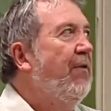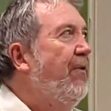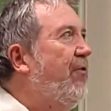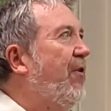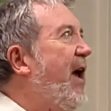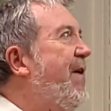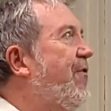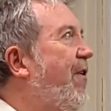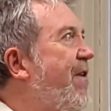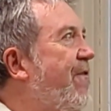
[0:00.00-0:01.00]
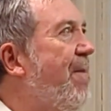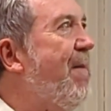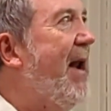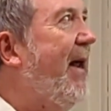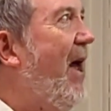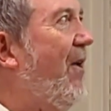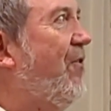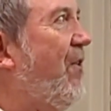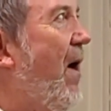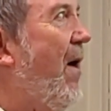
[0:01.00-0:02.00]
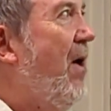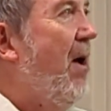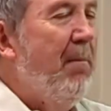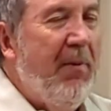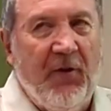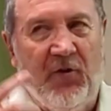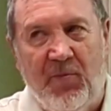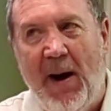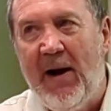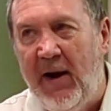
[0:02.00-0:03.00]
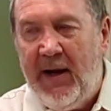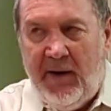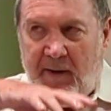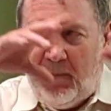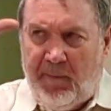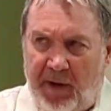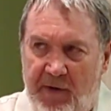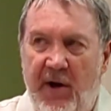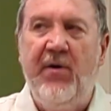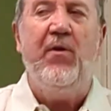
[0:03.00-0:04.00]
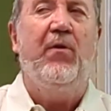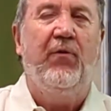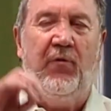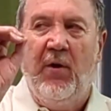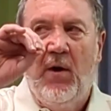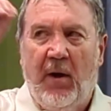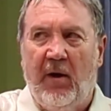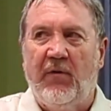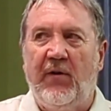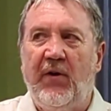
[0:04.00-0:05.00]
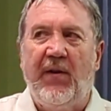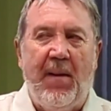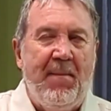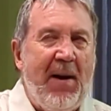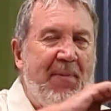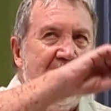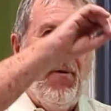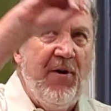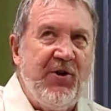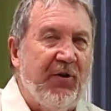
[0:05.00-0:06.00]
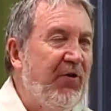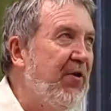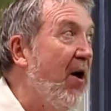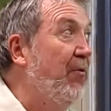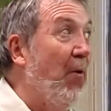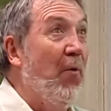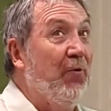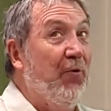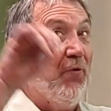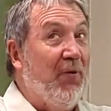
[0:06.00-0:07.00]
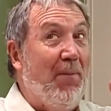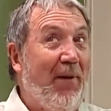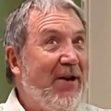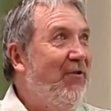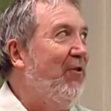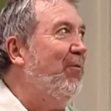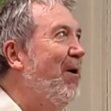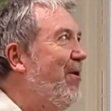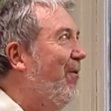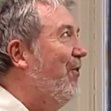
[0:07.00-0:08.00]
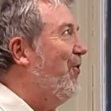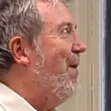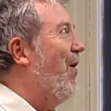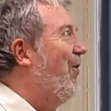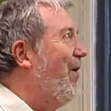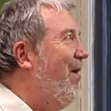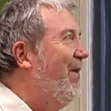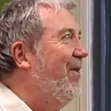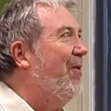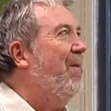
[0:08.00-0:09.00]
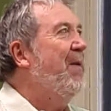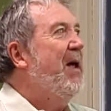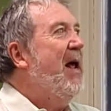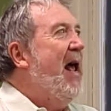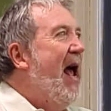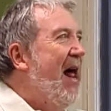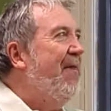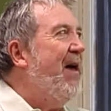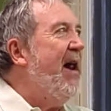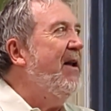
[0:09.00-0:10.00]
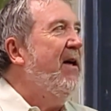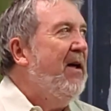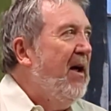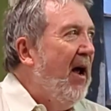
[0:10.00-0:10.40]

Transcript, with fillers: the slave trade from Madagascar. But the smuggling continues. As I said, that map of Mauritius shows all sorts of places where you can smuggle plain water. And then